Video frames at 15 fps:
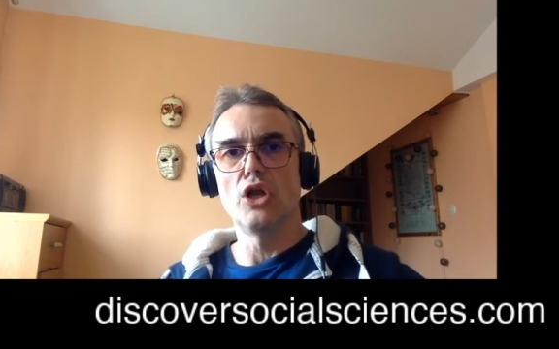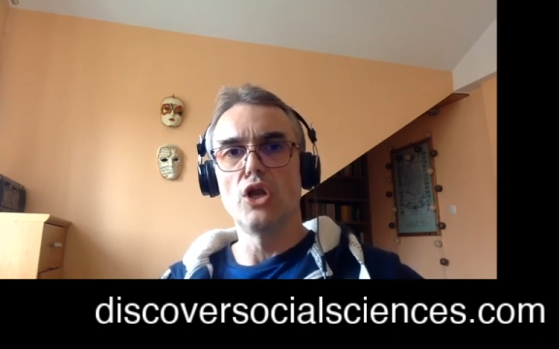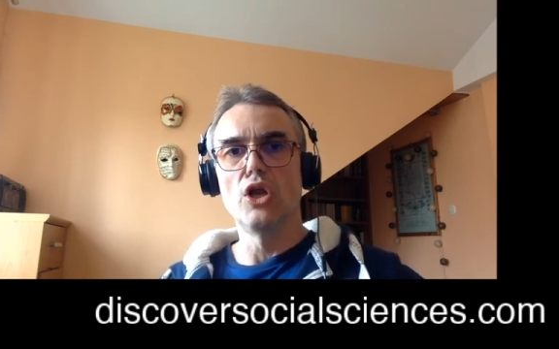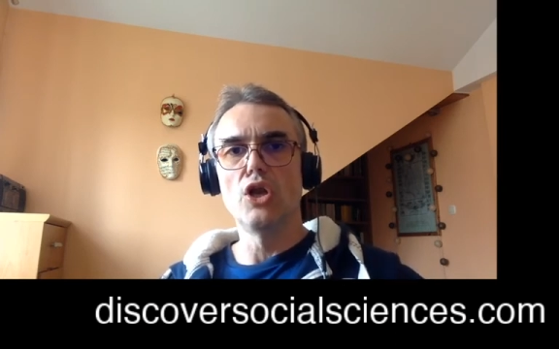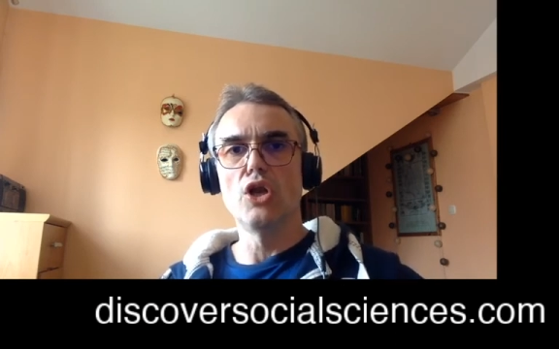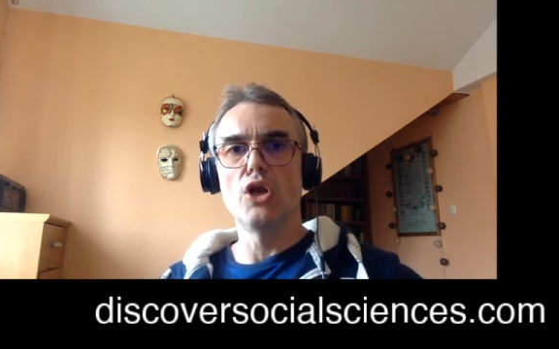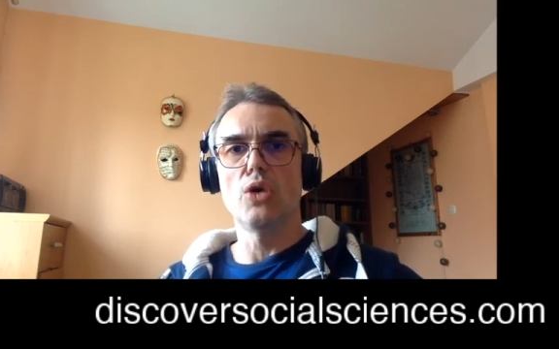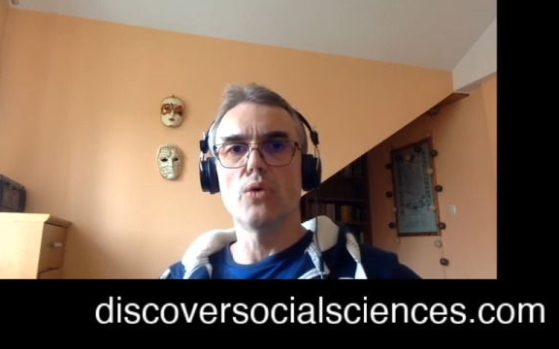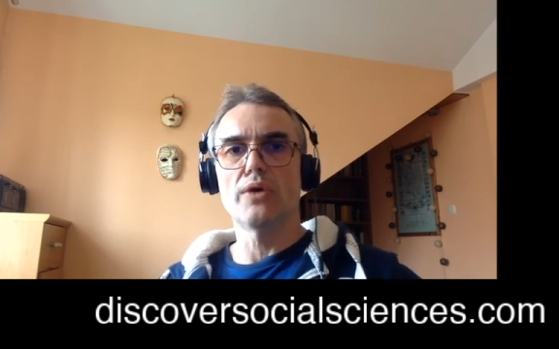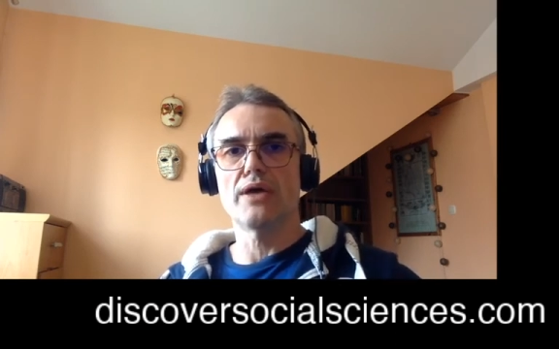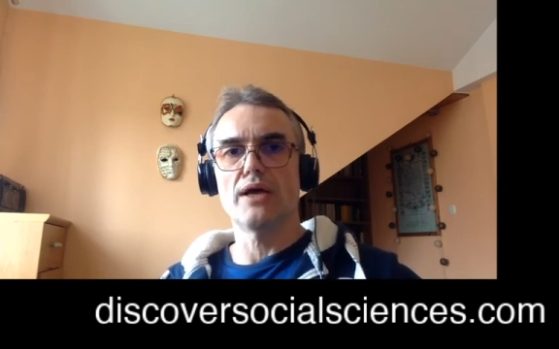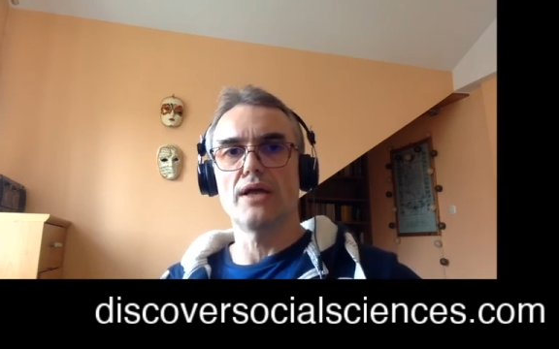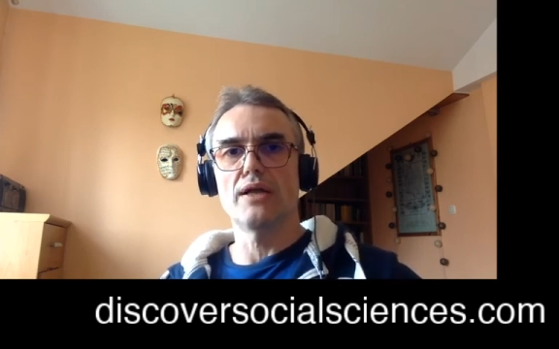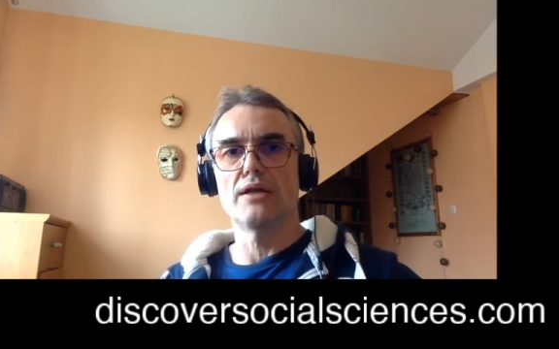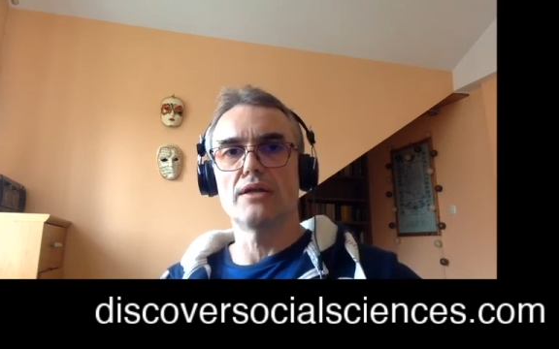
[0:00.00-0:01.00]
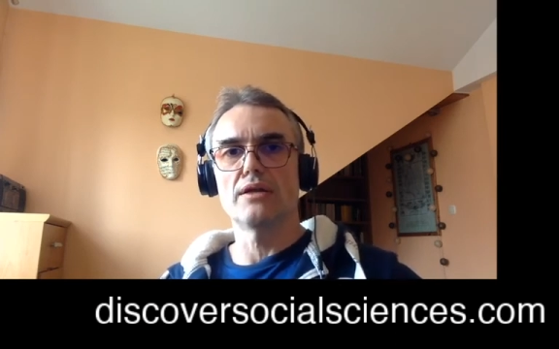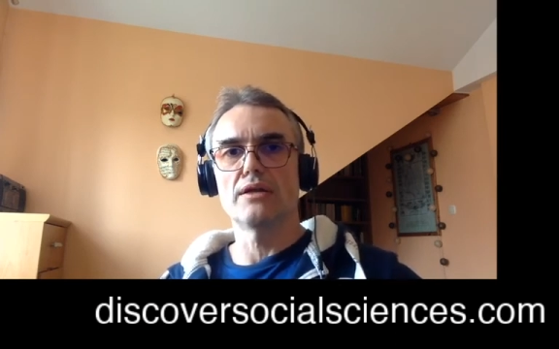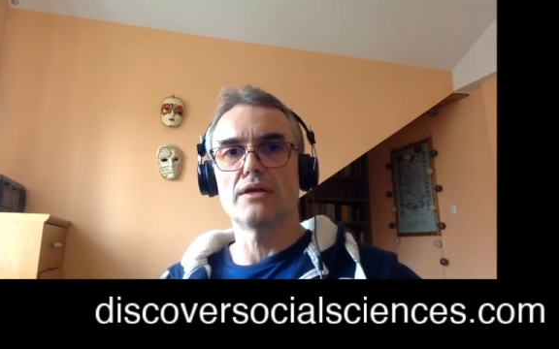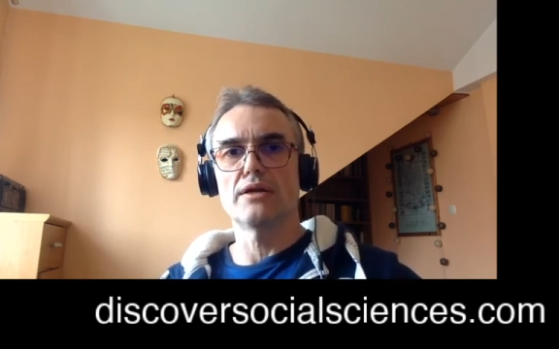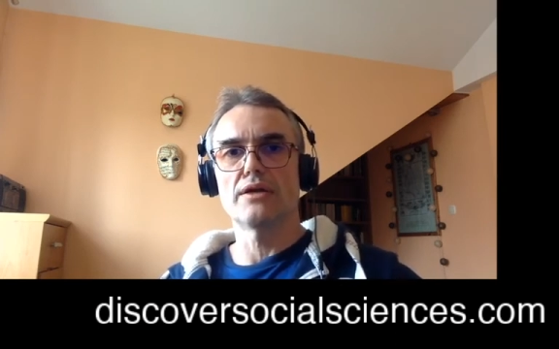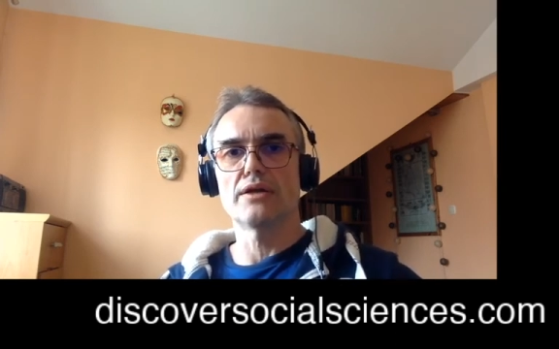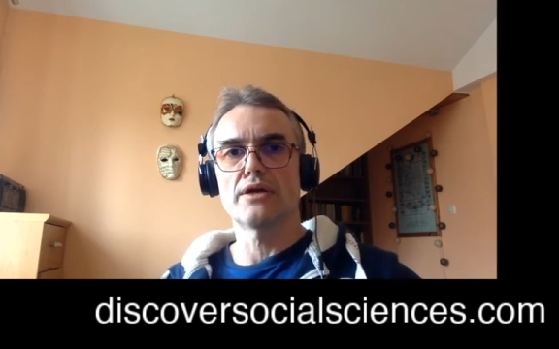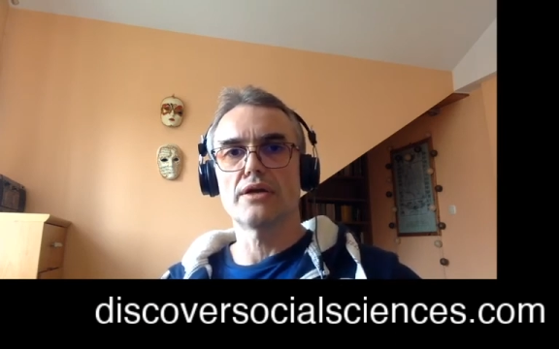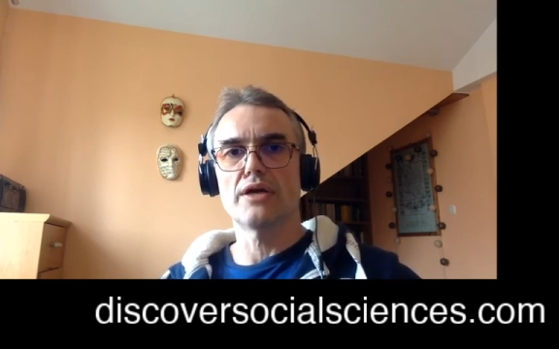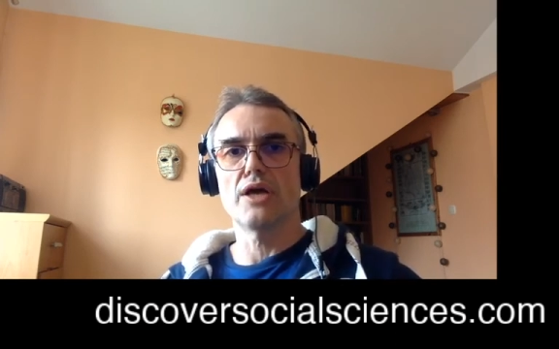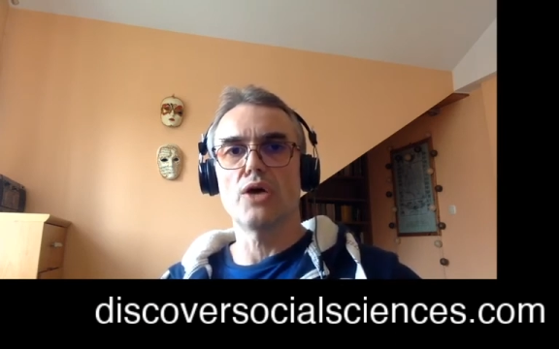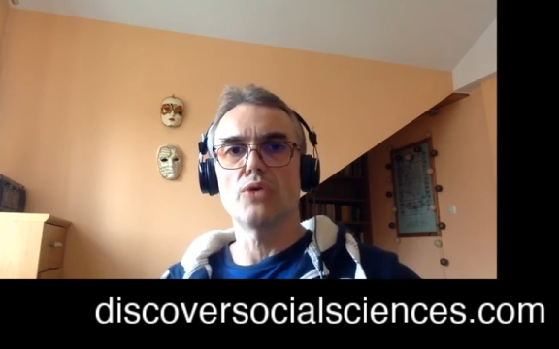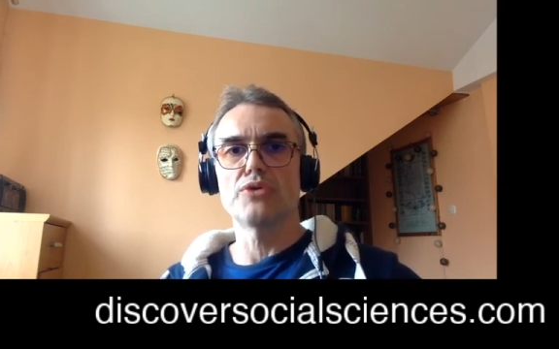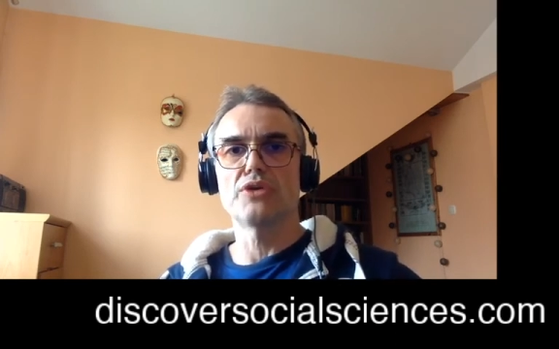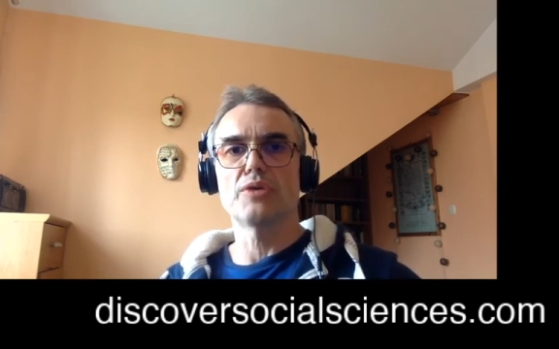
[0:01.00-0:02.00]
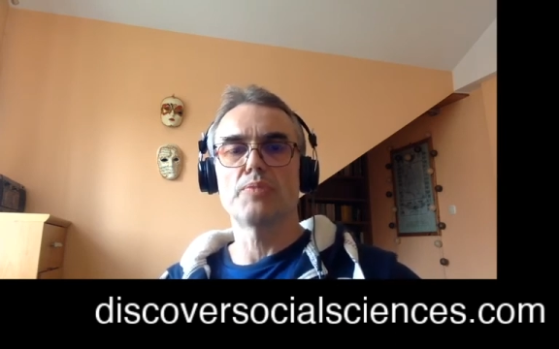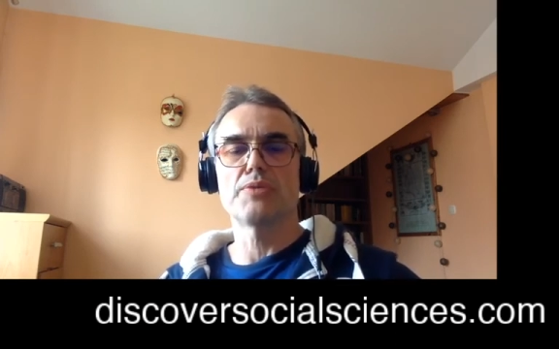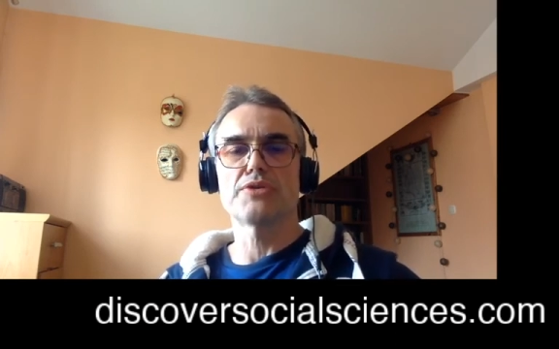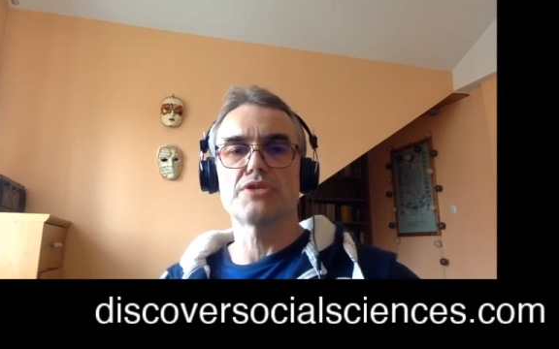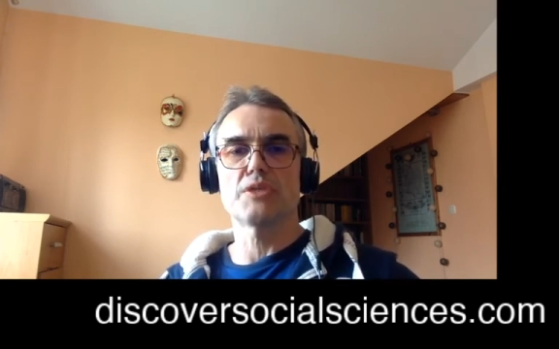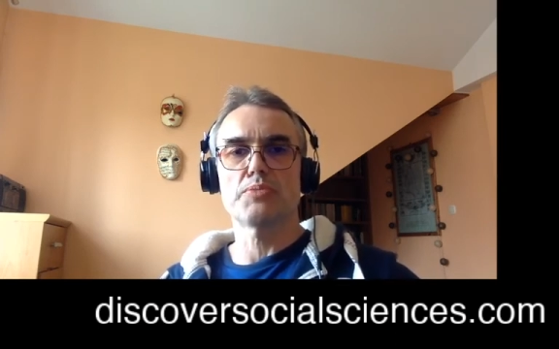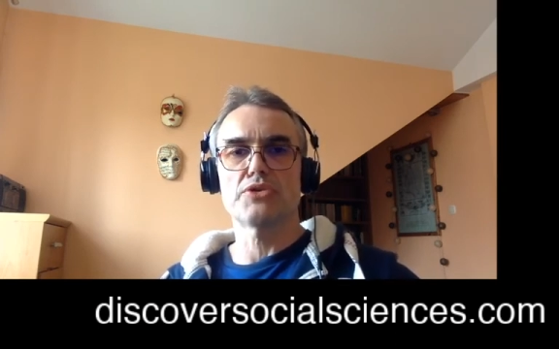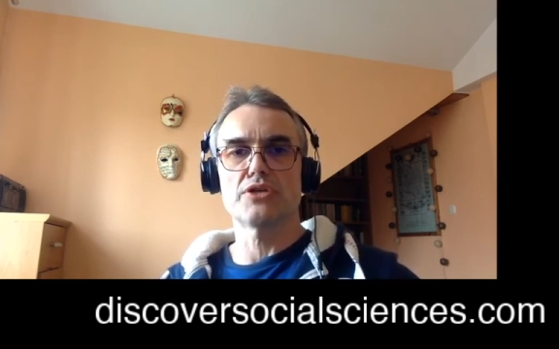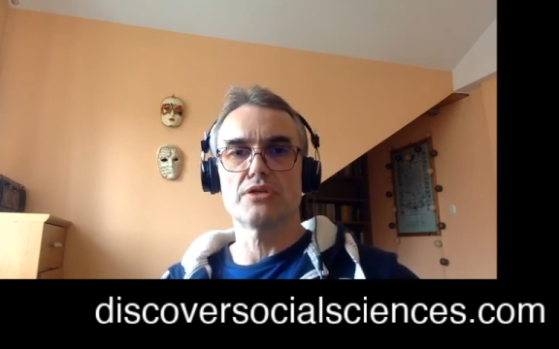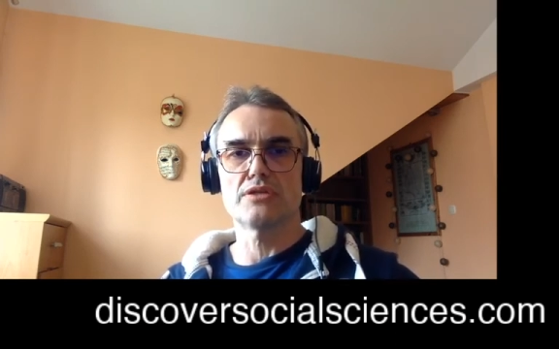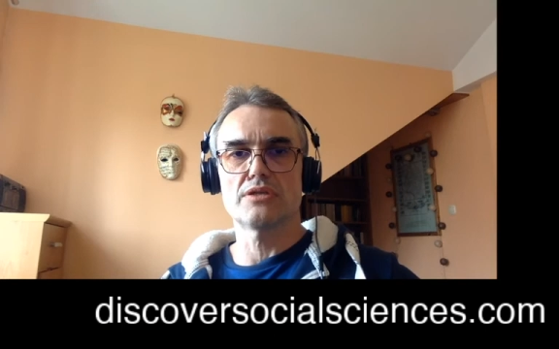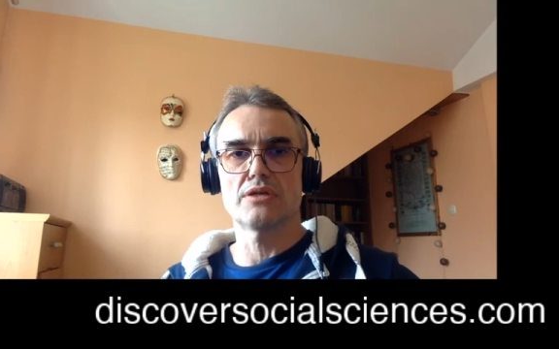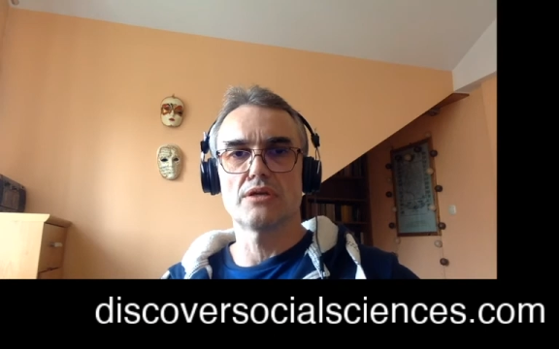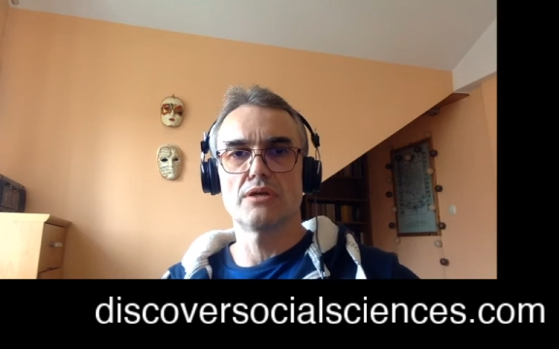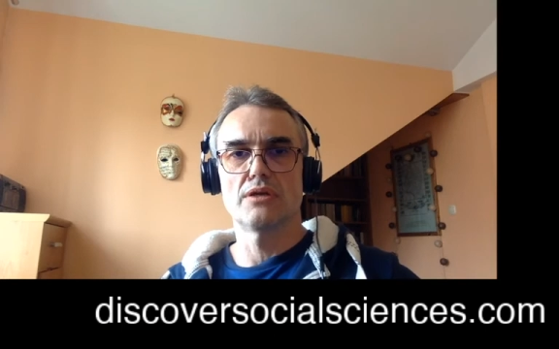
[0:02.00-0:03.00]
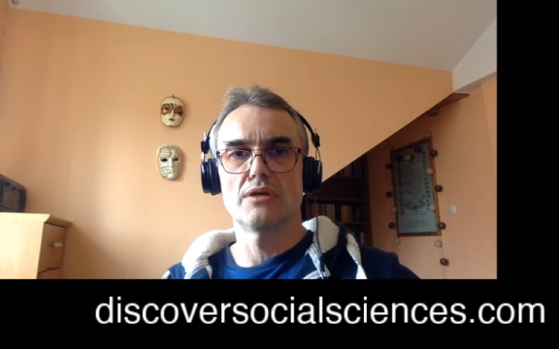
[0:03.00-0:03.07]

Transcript: local chaotic perceptions,